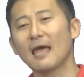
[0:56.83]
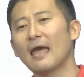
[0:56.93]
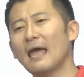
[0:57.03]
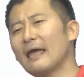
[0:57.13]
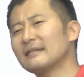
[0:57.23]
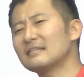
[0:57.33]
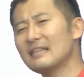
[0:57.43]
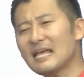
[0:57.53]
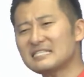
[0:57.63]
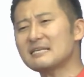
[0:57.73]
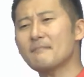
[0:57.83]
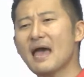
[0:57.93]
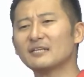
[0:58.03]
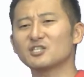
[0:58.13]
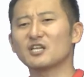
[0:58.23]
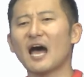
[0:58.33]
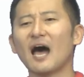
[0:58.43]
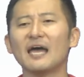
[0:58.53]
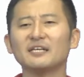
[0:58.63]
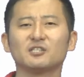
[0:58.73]
And let's imagine
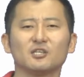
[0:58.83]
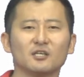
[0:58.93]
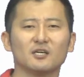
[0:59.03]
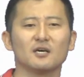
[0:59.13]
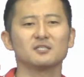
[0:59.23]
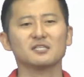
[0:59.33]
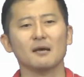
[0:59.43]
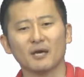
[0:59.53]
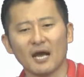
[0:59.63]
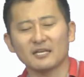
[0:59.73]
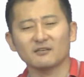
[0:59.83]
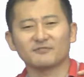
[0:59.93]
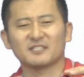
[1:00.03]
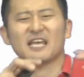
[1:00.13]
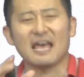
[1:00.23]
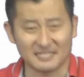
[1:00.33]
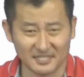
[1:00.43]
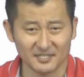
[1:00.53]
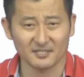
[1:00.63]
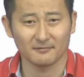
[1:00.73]
I took some kind of
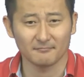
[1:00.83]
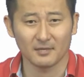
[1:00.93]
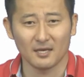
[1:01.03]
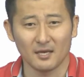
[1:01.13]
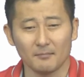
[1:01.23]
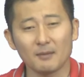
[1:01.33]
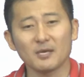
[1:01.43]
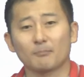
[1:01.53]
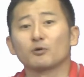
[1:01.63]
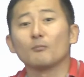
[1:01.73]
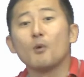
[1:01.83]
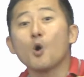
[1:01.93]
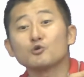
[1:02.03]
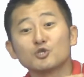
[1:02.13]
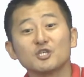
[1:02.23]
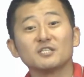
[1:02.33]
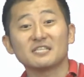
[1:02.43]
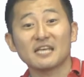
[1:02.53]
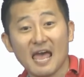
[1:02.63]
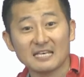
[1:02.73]
test, maybe a promotion
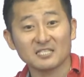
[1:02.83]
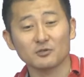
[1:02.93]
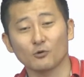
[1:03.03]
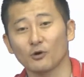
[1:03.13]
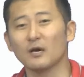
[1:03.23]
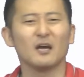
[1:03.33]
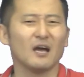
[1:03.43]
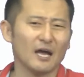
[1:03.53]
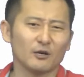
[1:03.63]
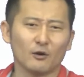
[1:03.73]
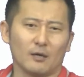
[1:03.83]
test or, I don't